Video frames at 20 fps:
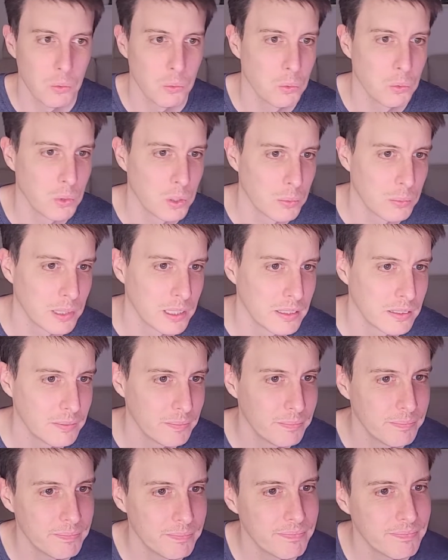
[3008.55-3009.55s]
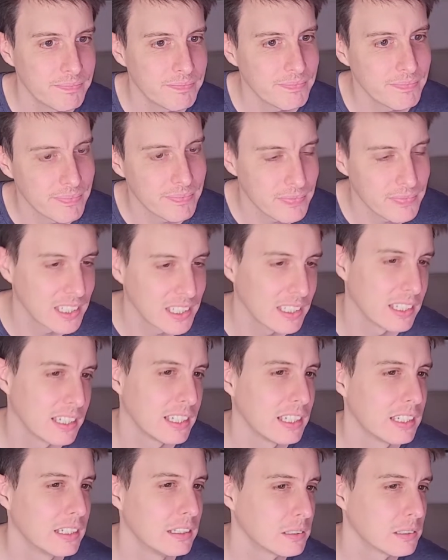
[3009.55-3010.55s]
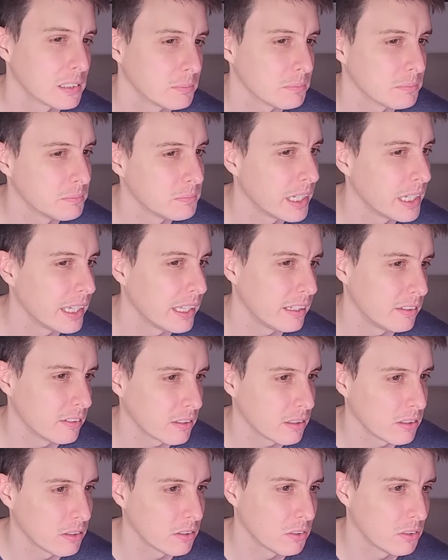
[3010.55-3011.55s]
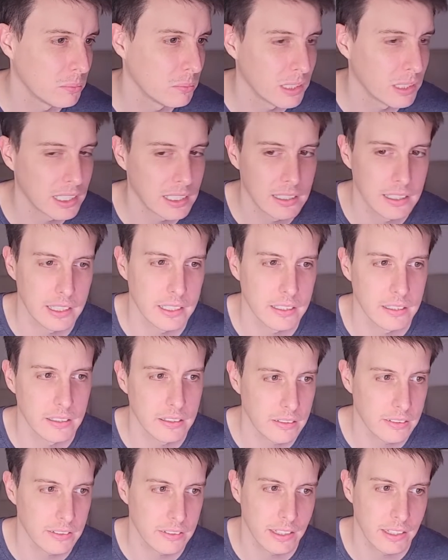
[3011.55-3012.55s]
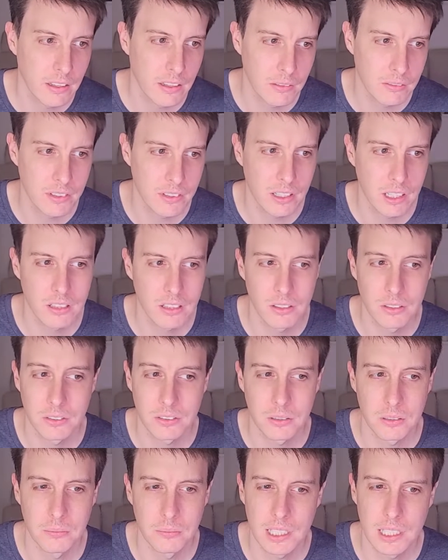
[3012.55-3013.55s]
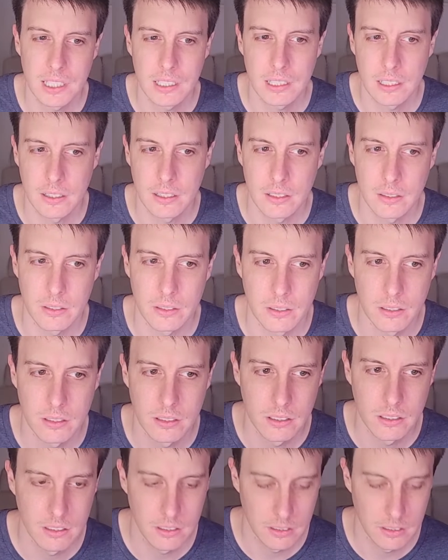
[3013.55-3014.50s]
Woman. Yeah, man is closer by letters. They're not very close on meaning, though,